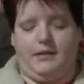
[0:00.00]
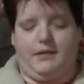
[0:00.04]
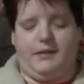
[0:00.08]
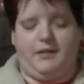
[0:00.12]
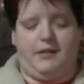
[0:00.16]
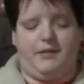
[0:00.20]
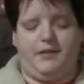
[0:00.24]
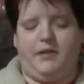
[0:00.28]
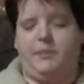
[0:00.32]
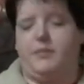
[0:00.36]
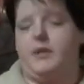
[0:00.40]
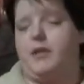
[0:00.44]

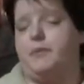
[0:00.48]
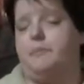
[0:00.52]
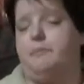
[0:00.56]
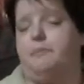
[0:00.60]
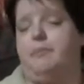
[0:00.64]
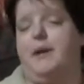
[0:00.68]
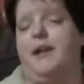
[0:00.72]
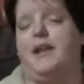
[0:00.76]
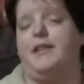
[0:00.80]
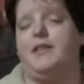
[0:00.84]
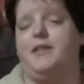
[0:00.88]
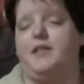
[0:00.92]
so much
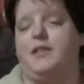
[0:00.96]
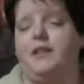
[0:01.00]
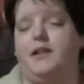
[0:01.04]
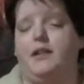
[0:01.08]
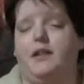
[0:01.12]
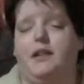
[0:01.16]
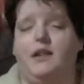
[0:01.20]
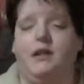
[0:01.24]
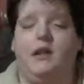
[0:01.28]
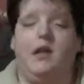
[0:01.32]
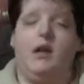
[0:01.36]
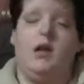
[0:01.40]

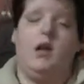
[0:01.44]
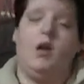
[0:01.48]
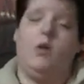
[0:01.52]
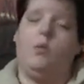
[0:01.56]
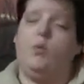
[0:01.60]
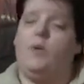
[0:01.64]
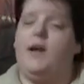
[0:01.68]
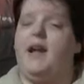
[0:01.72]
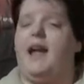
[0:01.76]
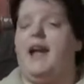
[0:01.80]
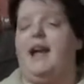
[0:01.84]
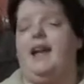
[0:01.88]
better.
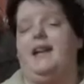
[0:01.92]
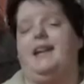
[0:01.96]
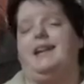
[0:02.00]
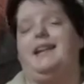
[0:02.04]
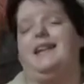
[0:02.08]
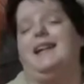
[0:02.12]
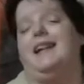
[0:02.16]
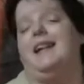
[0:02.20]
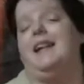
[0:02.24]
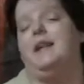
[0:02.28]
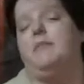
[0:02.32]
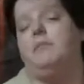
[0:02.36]
We had
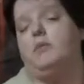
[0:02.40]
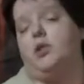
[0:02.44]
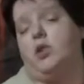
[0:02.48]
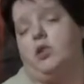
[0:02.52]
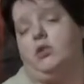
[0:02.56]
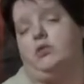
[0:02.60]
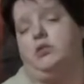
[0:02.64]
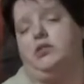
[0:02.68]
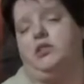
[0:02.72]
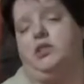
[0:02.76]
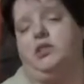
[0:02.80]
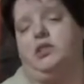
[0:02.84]
game
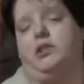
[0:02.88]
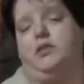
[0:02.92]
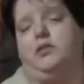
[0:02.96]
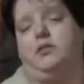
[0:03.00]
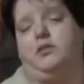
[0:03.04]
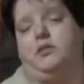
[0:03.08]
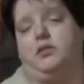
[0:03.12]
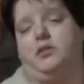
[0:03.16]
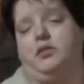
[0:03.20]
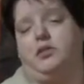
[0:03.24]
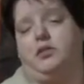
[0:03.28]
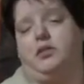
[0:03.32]

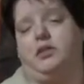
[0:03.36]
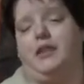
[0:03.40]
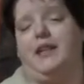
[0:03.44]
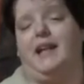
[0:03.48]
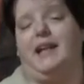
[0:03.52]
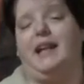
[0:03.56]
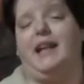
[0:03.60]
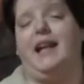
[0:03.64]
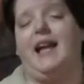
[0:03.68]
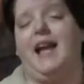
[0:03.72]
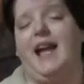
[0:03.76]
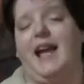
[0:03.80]
consoles
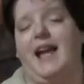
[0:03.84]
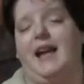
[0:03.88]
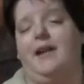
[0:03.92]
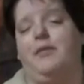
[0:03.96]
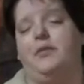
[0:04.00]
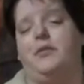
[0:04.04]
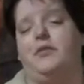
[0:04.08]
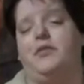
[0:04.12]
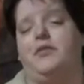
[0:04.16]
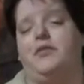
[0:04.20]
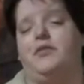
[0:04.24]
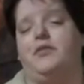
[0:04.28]
in the
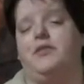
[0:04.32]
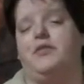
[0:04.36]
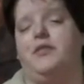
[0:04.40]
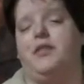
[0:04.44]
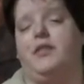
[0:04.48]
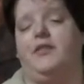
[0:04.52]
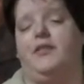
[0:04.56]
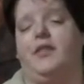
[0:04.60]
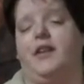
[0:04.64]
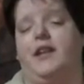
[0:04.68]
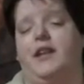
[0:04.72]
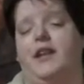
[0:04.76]
house and
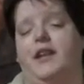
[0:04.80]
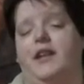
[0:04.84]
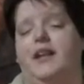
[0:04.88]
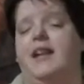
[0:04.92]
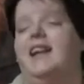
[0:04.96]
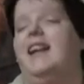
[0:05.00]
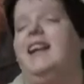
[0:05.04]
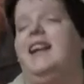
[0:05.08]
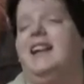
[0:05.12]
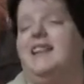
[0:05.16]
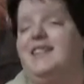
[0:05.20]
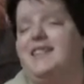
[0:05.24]
stuff like that.
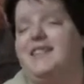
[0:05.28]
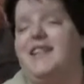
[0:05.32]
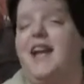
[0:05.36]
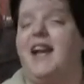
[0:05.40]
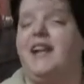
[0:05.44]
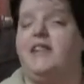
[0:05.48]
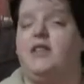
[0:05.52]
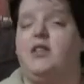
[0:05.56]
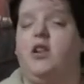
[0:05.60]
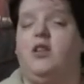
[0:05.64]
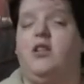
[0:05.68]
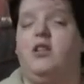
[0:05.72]

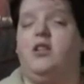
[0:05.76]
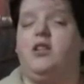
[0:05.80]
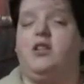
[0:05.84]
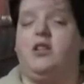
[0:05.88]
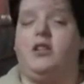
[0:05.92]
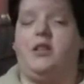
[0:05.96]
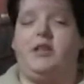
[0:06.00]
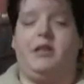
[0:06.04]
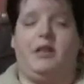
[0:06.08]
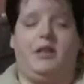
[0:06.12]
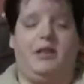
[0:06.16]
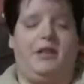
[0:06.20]

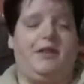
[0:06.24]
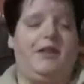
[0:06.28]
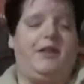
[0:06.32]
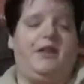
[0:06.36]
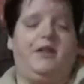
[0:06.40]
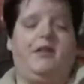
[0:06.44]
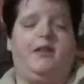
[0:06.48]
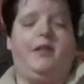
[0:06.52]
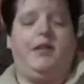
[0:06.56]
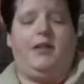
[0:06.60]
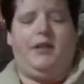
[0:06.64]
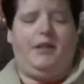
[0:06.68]
Technology
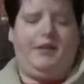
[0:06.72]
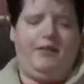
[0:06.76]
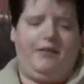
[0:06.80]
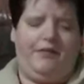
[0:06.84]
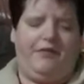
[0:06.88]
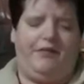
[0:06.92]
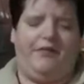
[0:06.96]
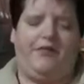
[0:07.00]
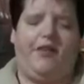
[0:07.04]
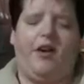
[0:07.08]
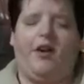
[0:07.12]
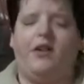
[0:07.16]
had
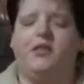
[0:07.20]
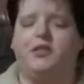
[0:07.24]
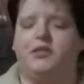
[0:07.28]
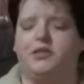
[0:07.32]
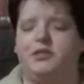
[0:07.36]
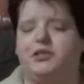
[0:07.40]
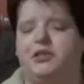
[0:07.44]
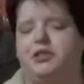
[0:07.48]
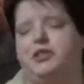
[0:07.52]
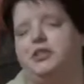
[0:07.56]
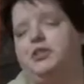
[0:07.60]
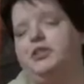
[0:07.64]

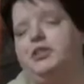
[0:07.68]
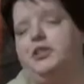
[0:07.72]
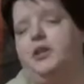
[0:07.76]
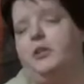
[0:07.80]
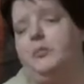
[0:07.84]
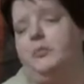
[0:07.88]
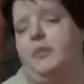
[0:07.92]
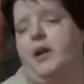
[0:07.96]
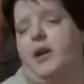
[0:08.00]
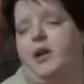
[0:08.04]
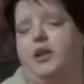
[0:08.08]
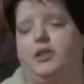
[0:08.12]
advanced so
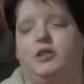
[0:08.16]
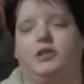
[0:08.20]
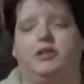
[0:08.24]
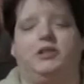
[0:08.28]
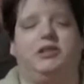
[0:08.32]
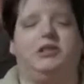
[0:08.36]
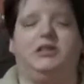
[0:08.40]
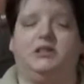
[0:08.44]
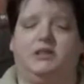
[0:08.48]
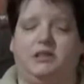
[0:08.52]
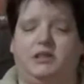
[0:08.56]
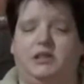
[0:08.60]

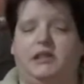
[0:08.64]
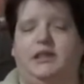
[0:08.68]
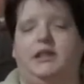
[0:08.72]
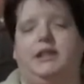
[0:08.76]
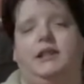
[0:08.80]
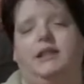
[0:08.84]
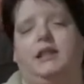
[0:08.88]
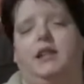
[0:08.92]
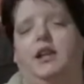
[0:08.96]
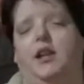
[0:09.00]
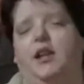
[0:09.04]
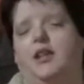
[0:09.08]
much in like
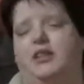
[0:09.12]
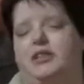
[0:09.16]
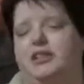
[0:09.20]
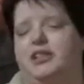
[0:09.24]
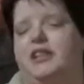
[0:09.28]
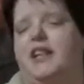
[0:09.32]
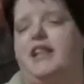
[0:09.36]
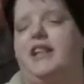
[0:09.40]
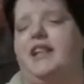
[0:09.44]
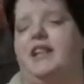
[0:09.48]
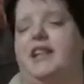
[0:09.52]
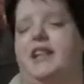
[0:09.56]
the last
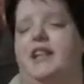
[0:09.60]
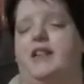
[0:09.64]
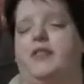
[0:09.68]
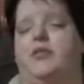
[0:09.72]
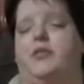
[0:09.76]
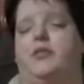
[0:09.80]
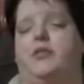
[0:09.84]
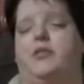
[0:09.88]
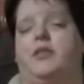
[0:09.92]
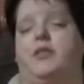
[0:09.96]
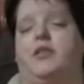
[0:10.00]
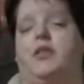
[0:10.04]
10 years
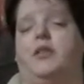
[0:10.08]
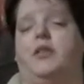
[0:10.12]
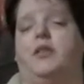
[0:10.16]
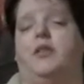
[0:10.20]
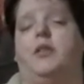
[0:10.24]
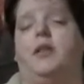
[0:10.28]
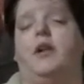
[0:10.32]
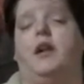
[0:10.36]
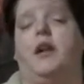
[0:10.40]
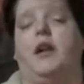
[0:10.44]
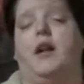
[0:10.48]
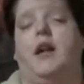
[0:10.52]
or so
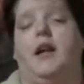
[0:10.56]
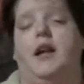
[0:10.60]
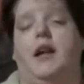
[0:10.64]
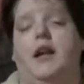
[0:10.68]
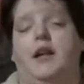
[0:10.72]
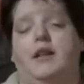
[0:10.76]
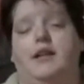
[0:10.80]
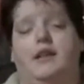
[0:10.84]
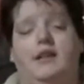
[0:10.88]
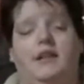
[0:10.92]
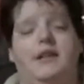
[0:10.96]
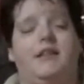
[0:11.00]

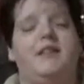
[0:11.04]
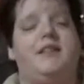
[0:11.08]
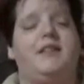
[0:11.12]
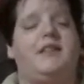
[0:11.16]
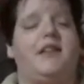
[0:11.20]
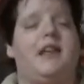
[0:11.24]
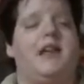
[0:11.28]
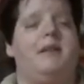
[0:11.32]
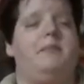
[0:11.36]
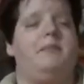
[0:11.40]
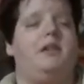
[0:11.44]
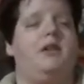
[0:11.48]
that this
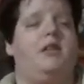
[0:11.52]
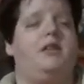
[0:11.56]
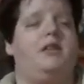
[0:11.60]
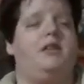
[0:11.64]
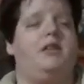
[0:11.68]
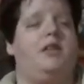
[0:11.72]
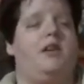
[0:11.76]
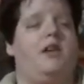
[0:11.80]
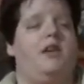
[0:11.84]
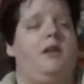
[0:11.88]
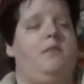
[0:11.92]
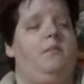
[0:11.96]
came at a
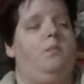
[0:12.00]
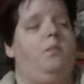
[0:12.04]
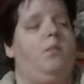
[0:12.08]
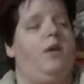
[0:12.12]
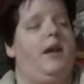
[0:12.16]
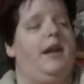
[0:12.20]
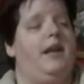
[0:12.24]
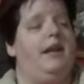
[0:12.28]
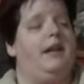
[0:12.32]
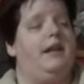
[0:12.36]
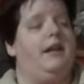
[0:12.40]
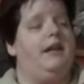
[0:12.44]
time
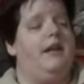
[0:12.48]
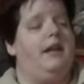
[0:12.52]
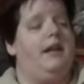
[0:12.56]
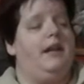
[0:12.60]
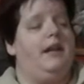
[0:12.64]
when